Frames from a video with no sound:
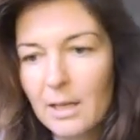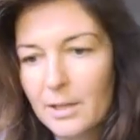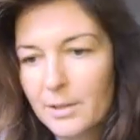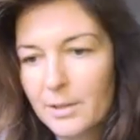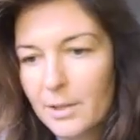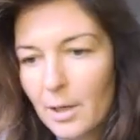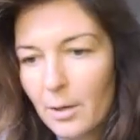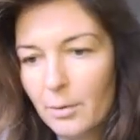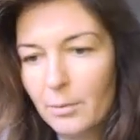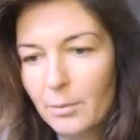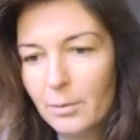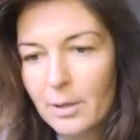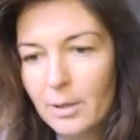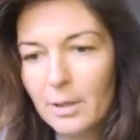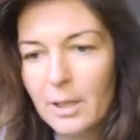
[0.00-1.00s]

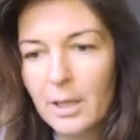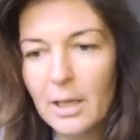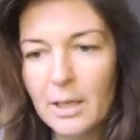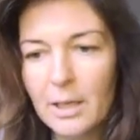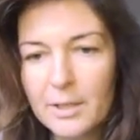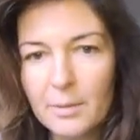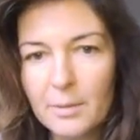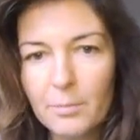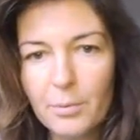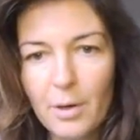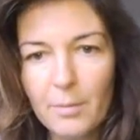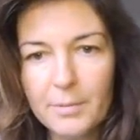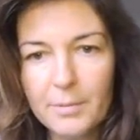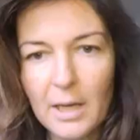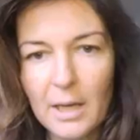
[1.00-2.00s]
so here are some
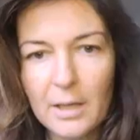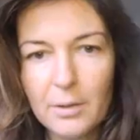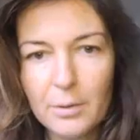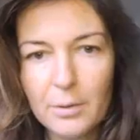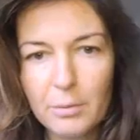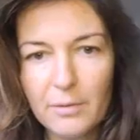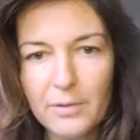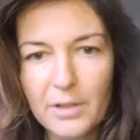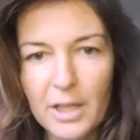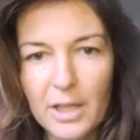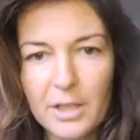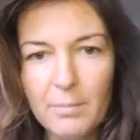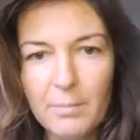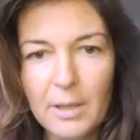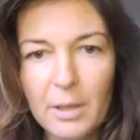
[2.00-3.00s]
prompts I use with
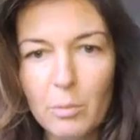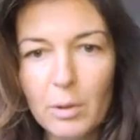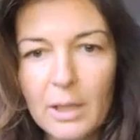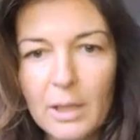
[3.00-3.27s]
ChatGPT.